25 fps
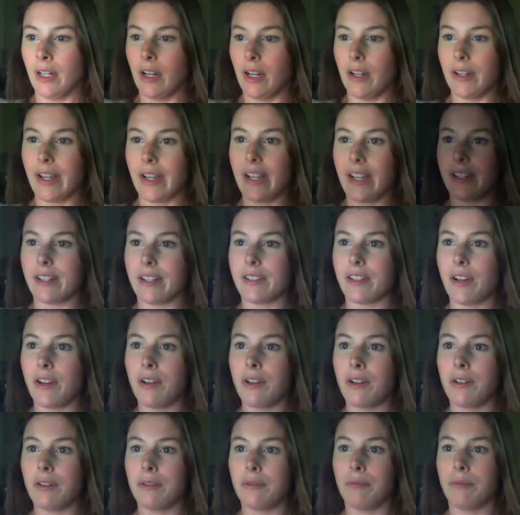Okay,
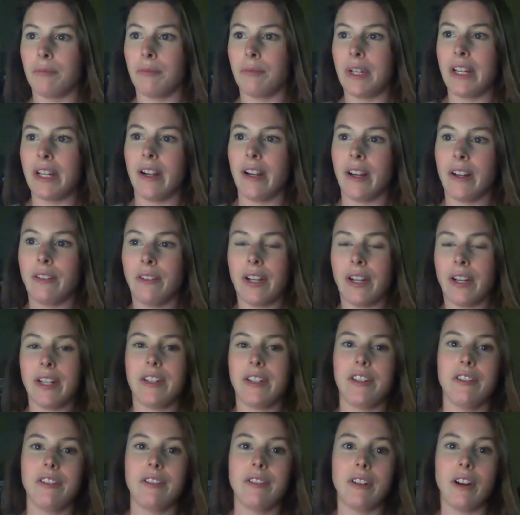so we are
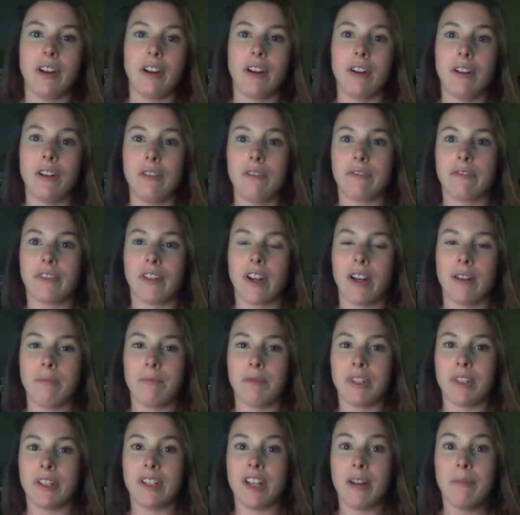going to go
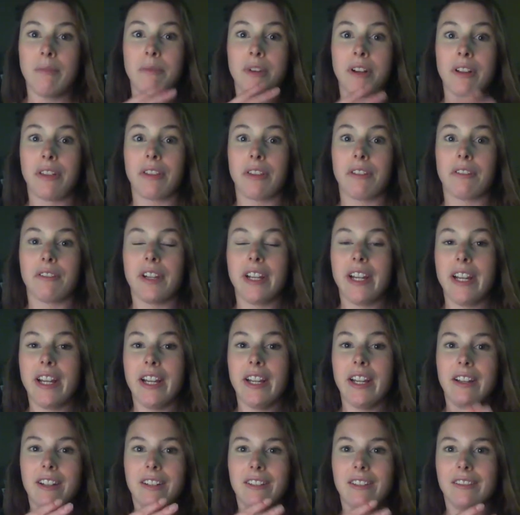from the number
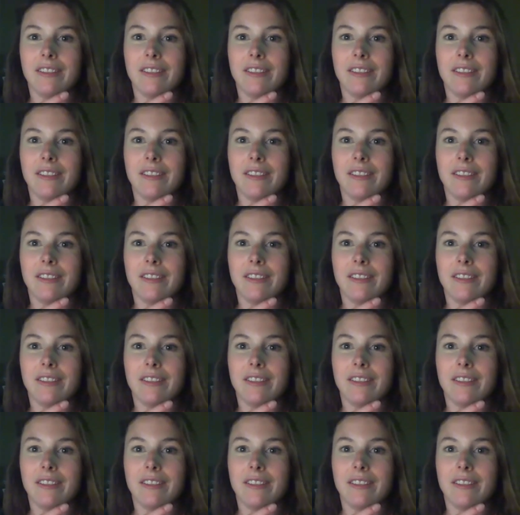3